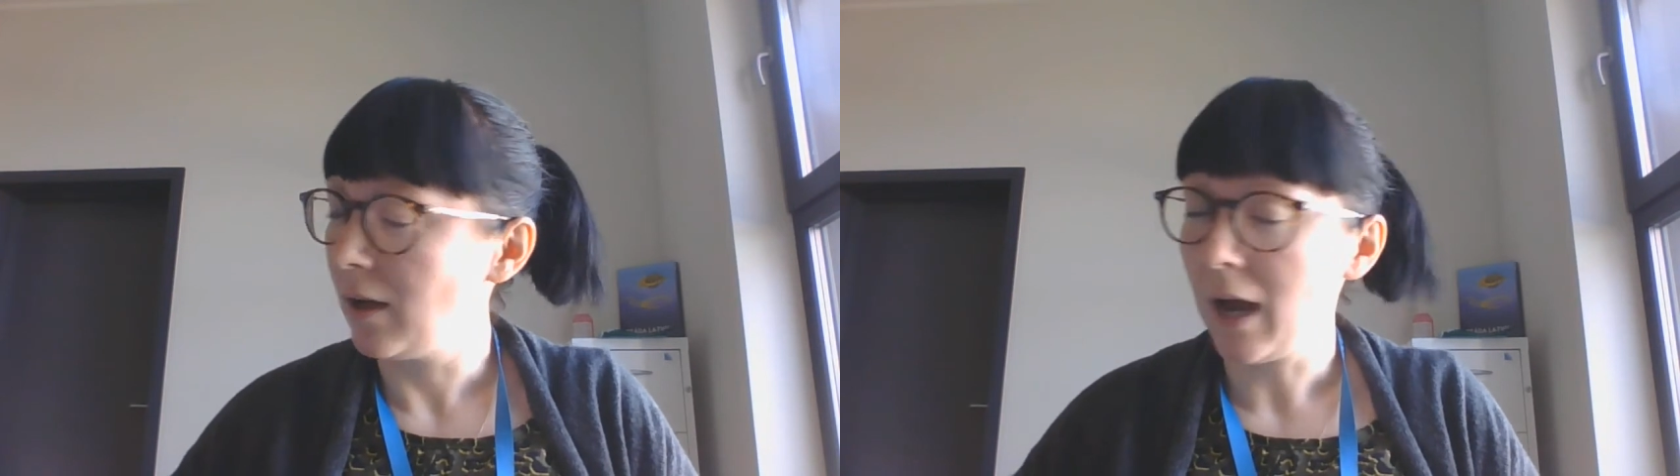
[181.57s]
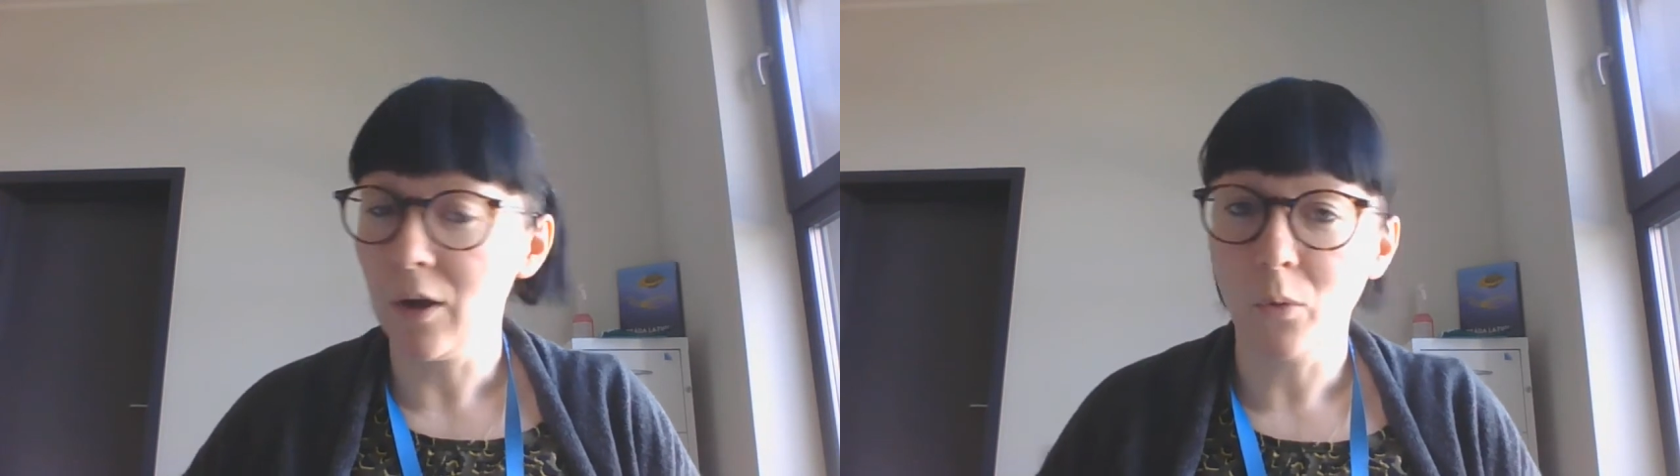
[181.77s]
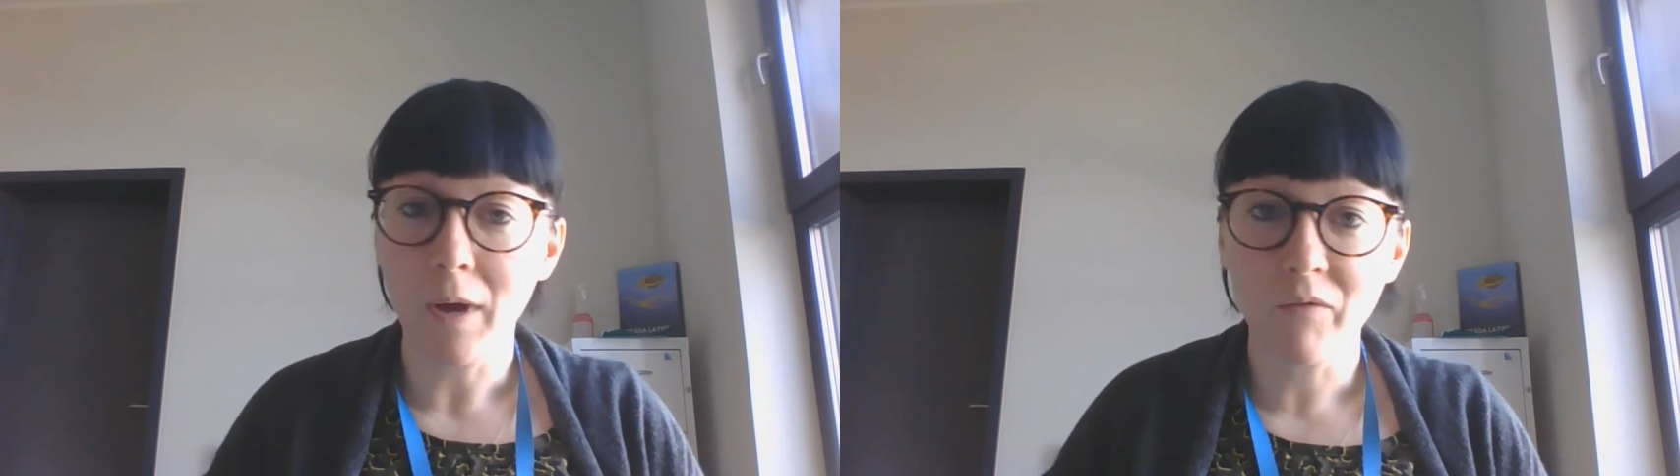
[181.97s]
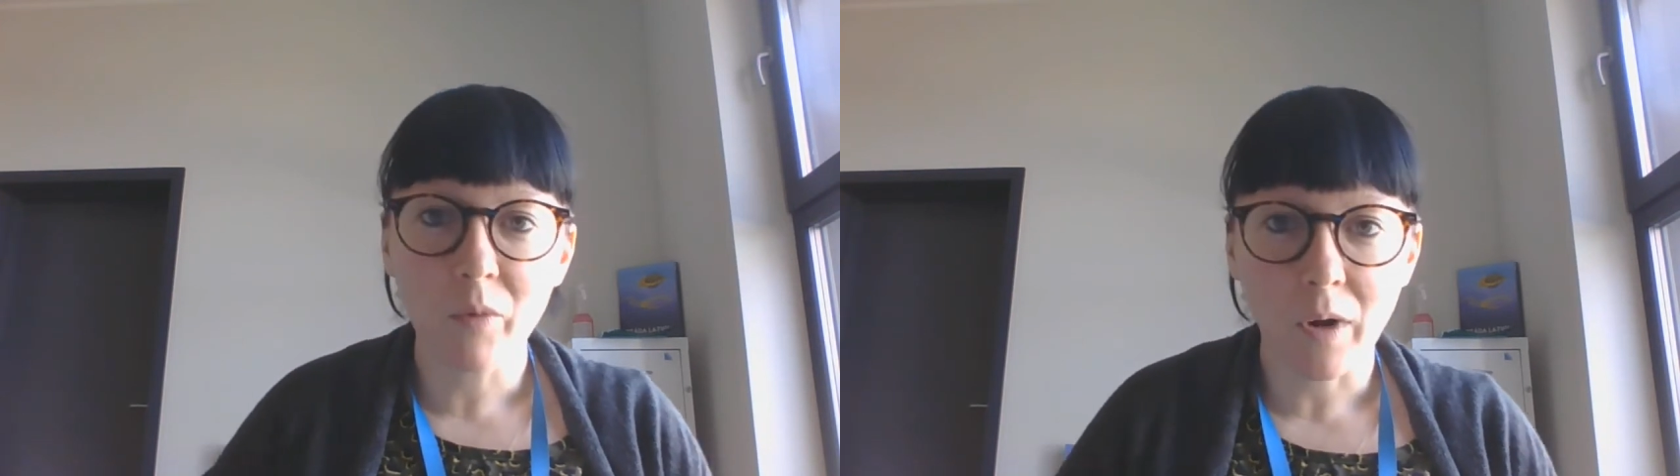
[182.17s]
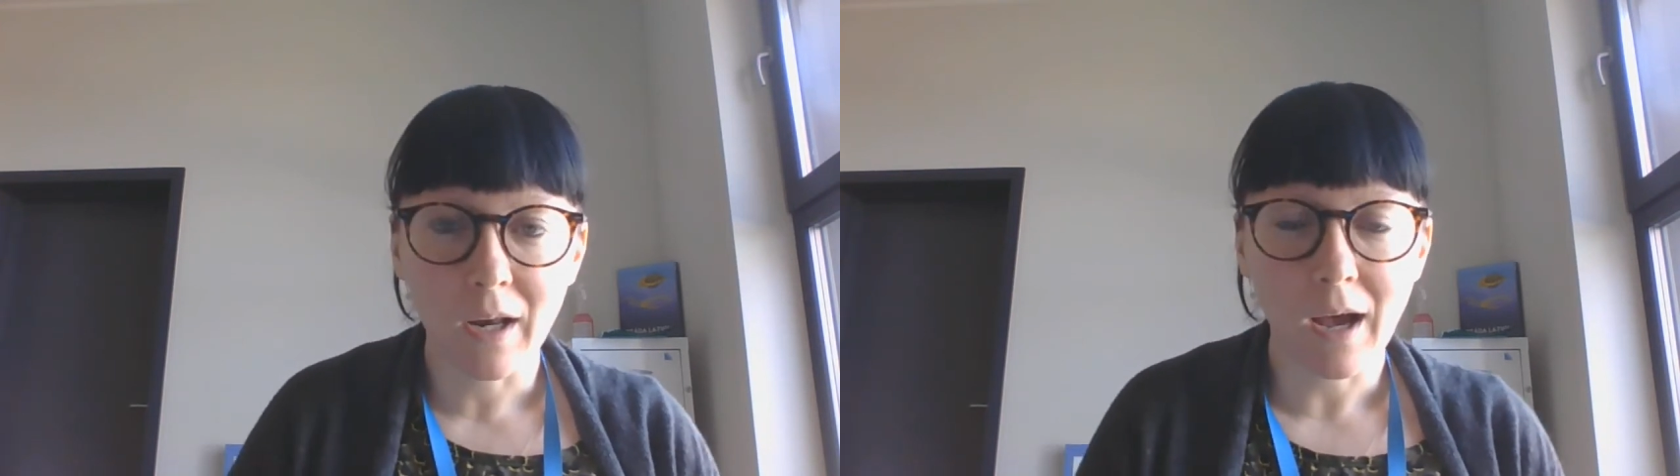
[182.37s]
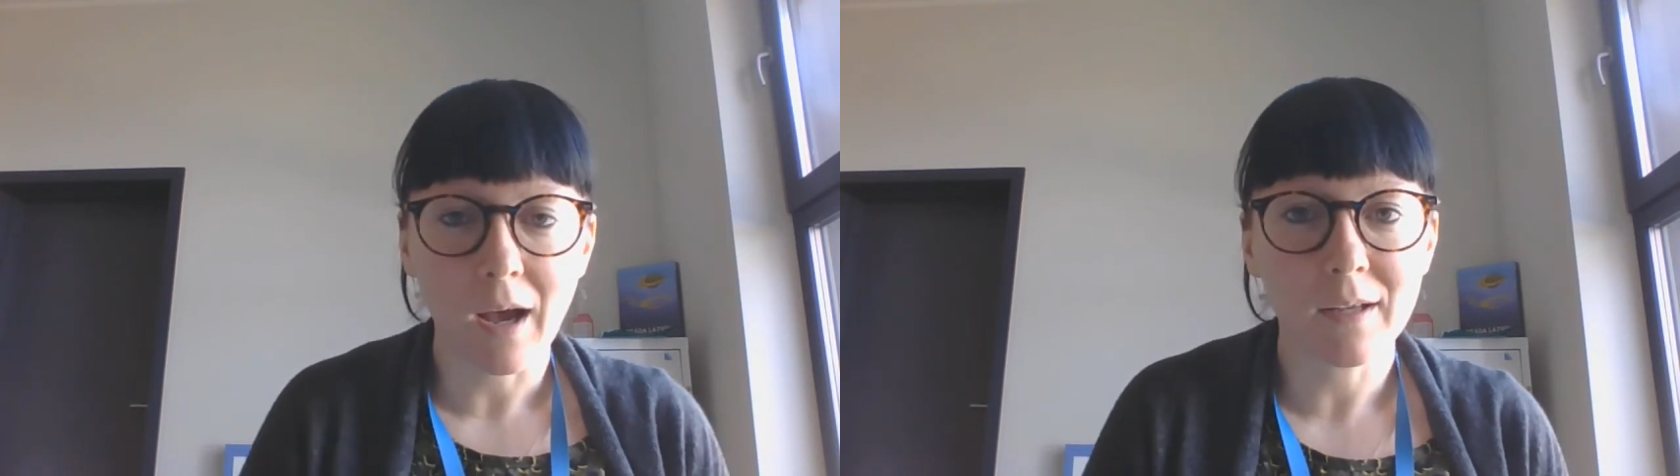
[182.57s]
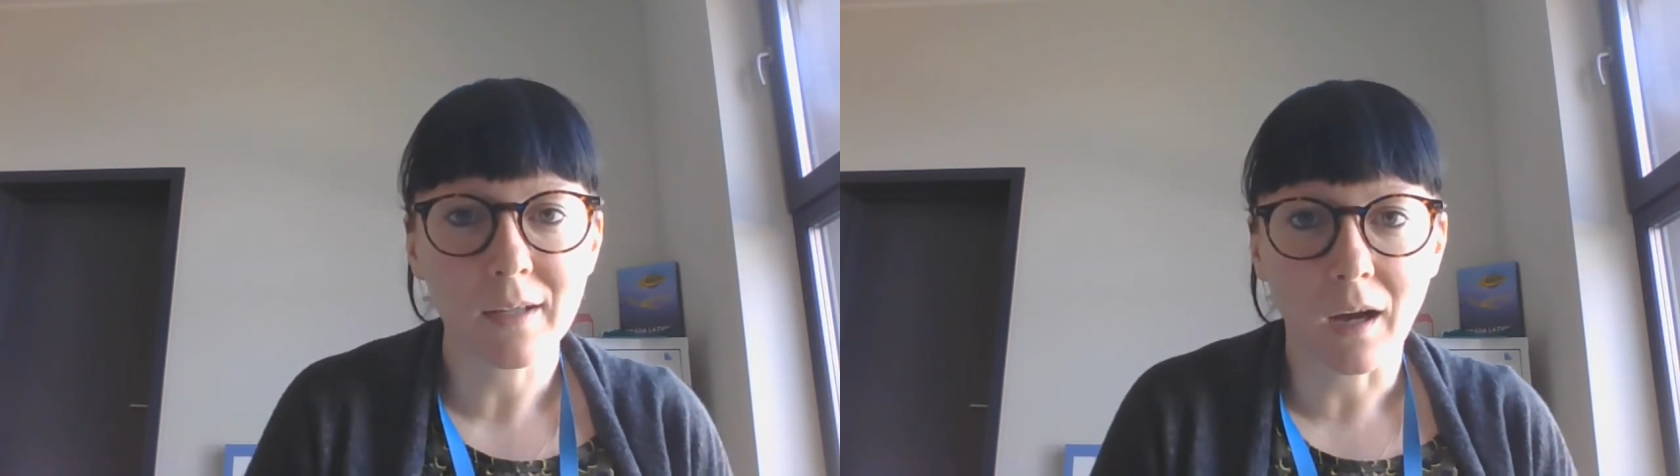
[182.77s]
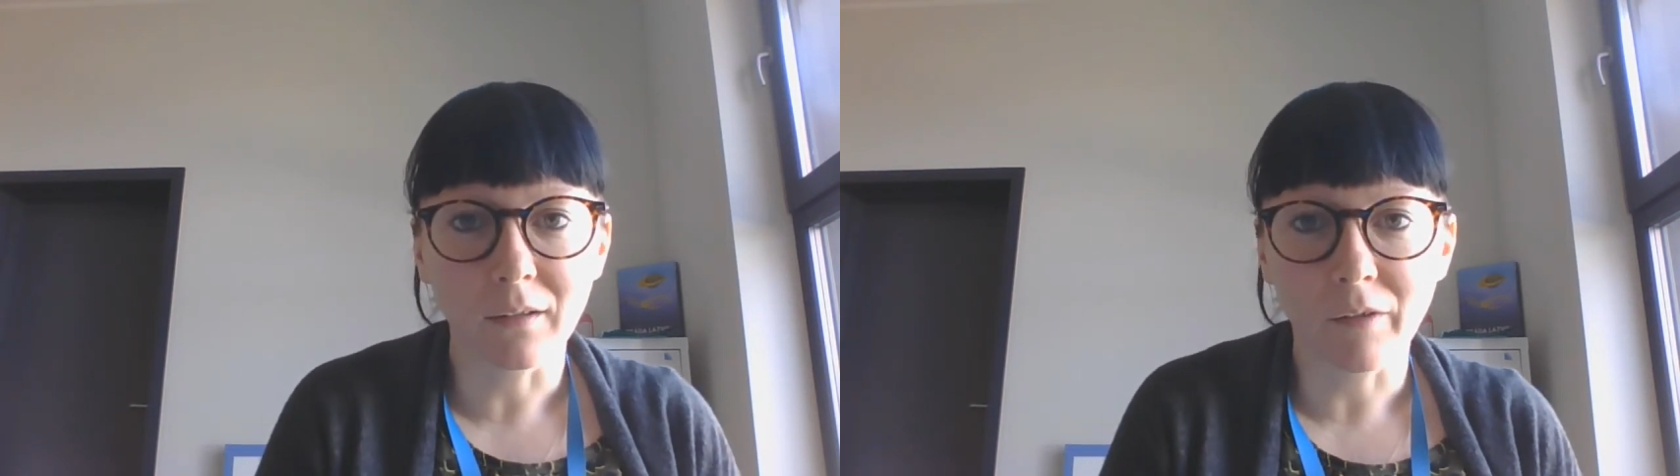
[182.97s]
I hope everyone has
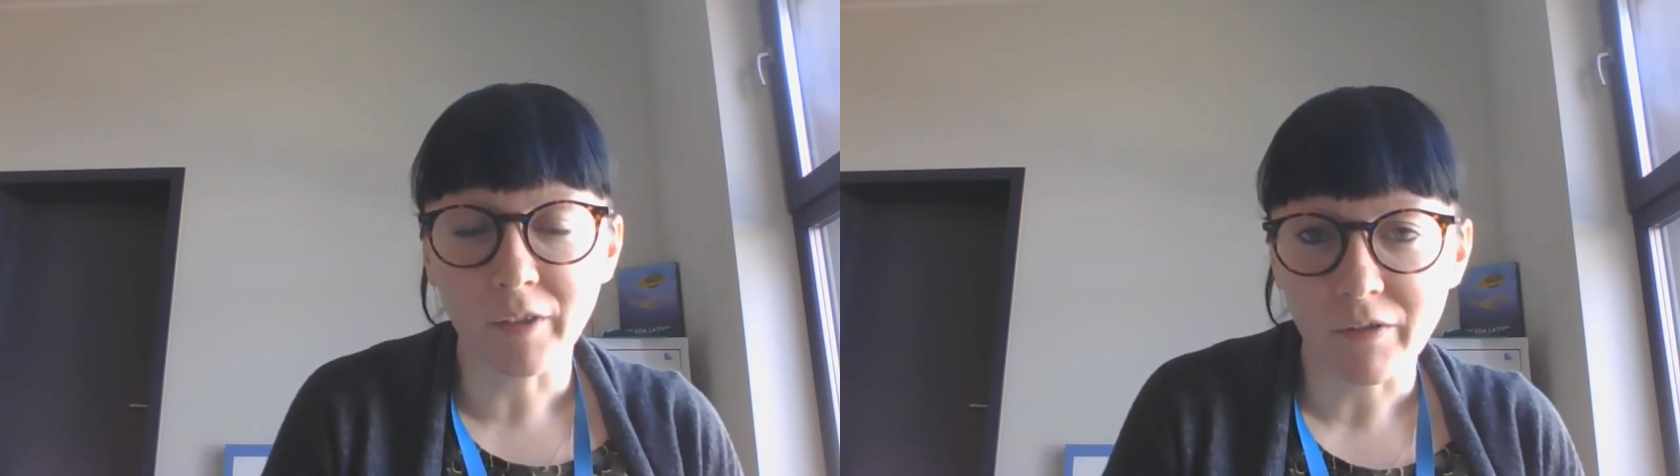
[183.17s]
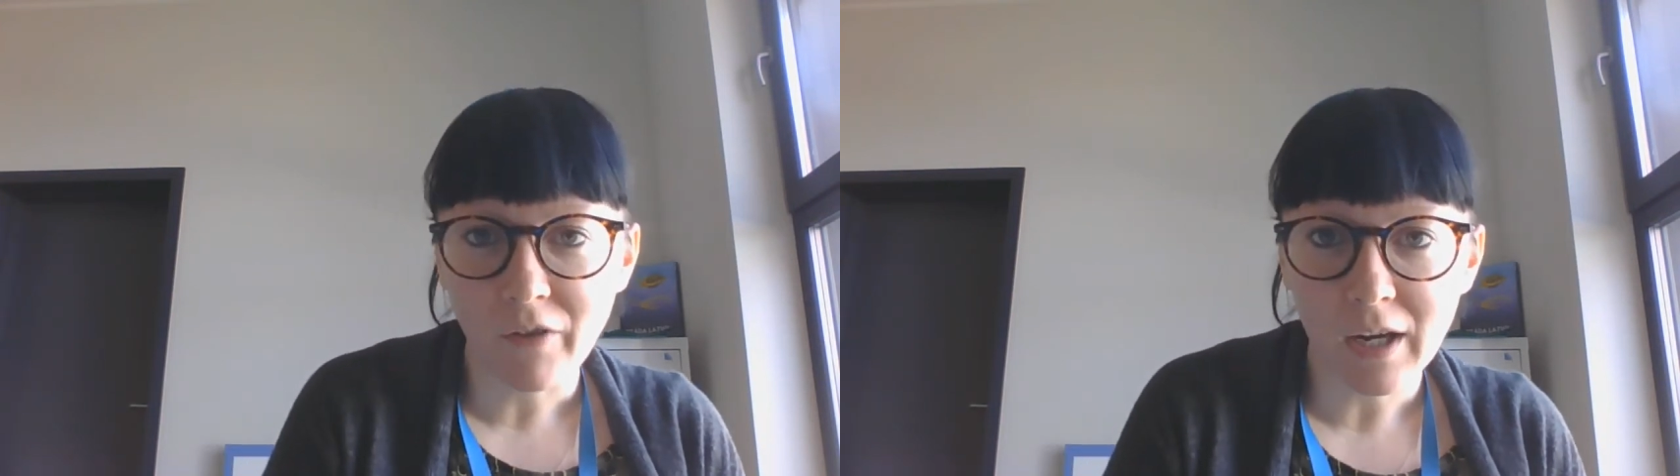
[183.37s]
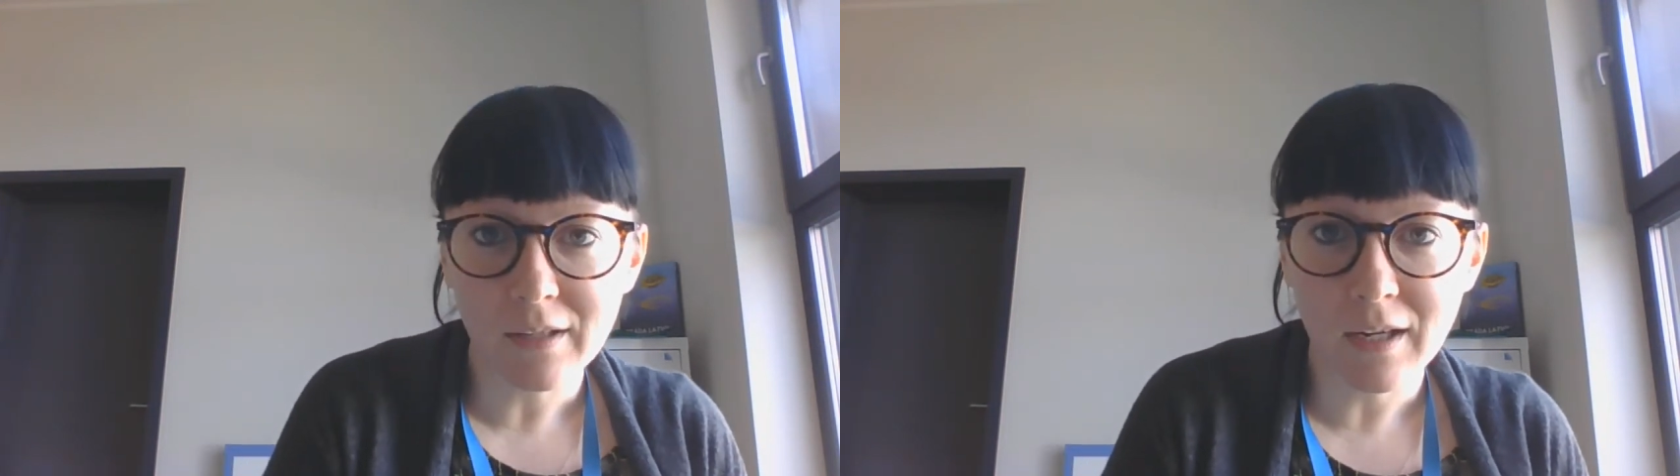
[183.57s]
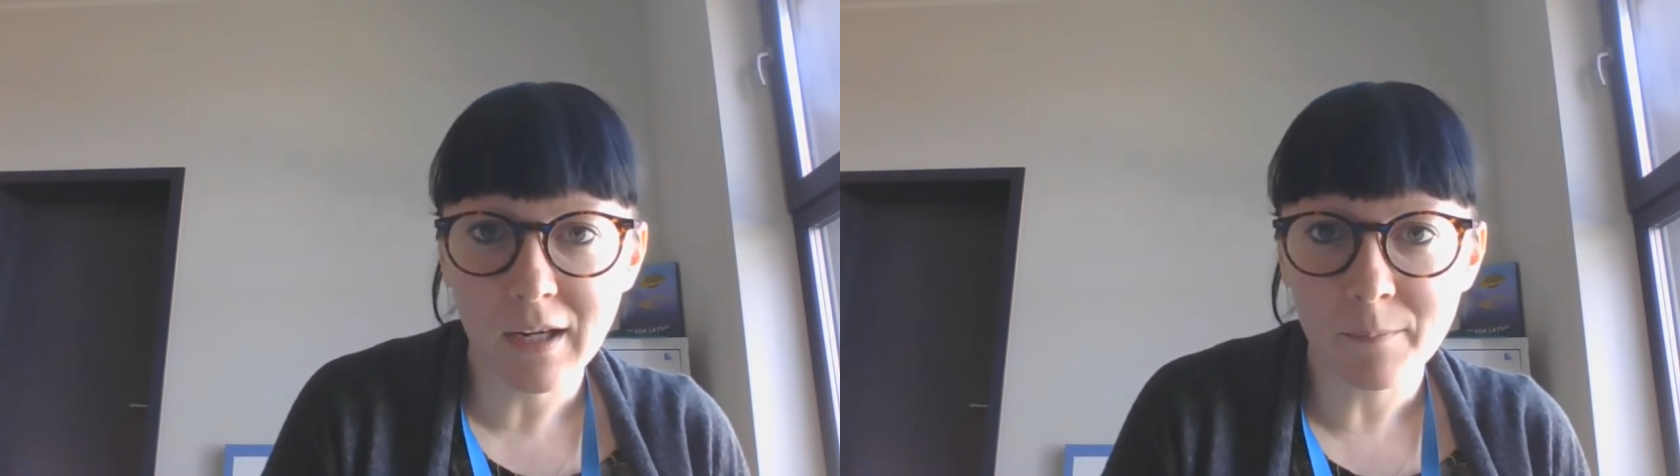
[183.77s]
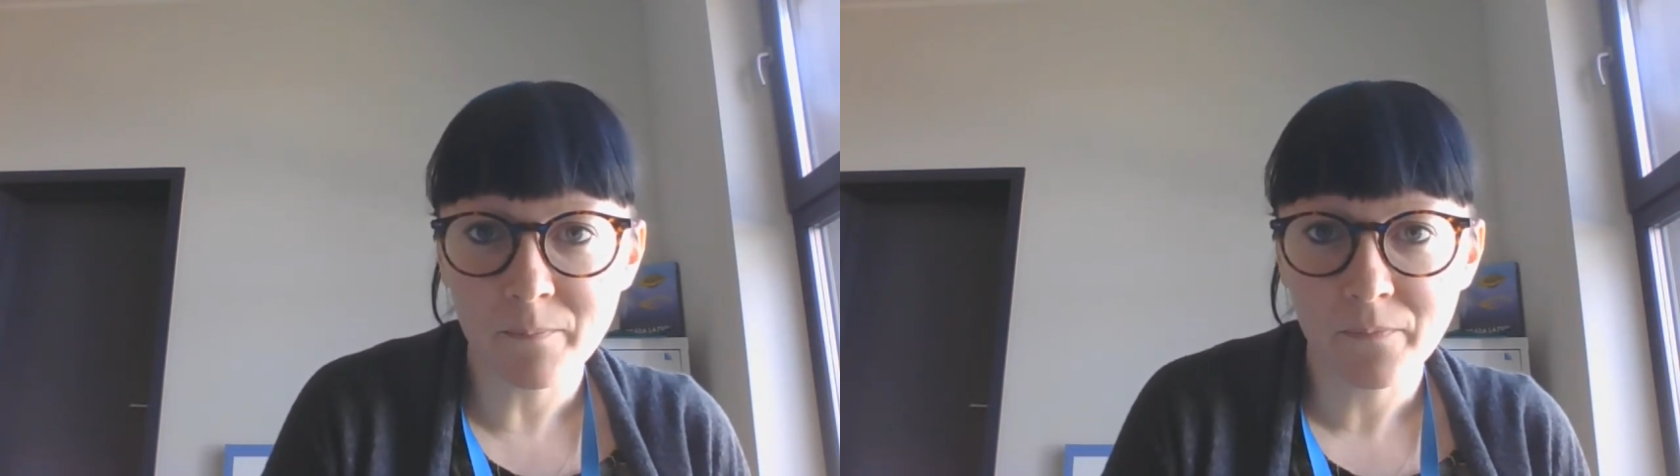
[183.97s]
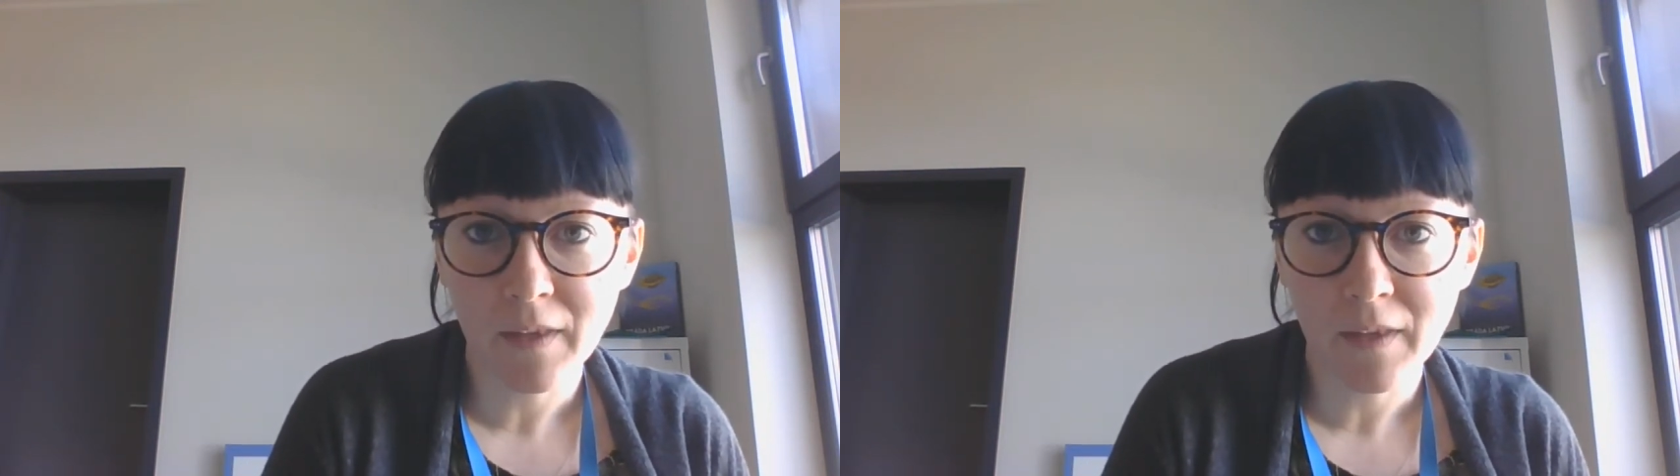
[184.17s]
a lovely Friday